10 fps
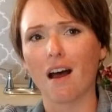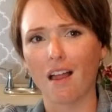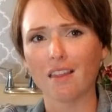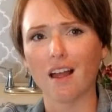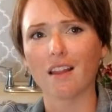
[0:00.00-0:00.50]

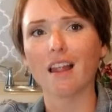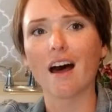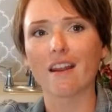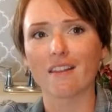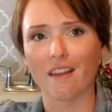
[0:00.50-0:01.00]
a
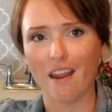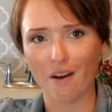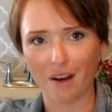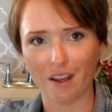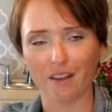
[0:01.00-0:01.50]
lot of the
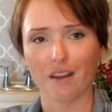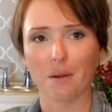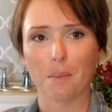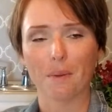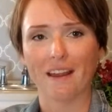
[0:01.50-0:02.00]
area that
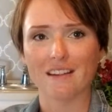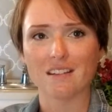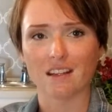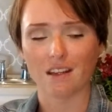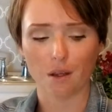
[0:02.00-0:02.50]
you're
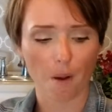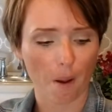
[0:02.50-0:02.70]
planting